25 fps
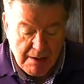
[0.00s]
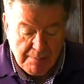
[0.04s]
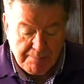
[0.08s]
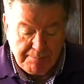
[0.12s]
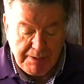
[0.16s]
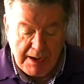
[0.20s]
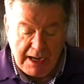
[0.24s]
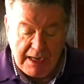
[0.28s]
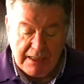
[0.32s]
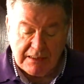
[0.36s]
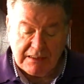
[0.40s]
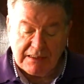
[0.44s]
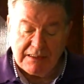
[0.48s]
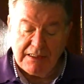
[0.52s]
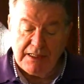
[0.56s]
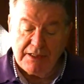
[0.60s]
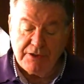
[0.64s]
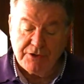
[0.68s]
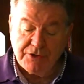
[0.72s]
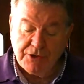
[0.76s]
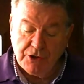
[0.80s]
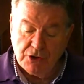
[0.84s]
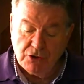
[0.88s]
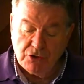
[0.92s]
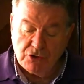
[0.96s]
partly
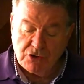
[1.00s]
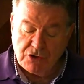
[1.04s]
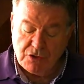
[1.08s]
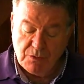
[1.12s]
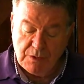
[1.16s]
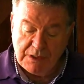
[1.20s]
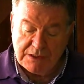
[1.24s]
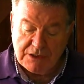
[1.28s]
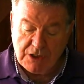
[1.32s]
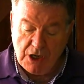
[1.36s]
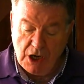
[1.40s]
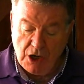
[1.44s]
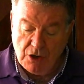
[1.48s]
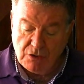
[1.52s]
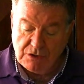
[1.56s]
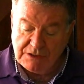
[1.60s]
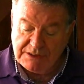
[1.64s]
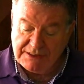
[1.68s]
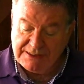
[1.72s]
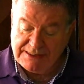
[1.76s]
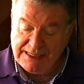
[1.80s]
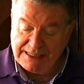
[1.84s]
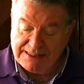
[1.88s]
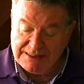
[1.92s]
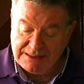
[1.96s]
due to his own
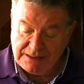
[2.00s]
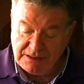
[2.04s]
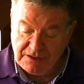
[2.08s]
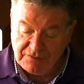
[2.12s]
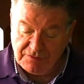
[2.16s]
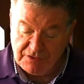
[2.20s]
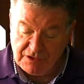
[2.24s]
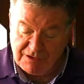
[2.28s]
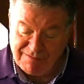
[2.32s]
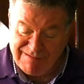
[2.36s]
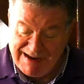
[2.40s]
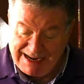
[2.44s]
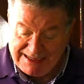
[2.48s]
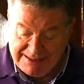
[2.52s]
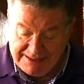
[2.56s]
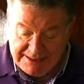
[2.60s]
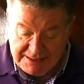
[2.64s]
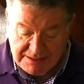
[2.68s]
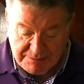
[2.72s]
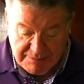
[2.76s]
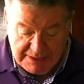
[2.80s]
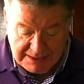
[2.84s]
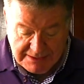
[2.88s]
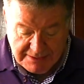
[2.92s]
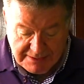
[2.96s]
sense of
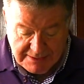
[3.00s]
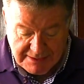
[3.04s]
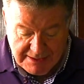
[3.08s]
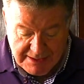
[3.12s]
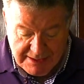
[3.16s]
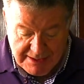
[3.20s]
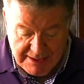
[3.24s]
aggrandizement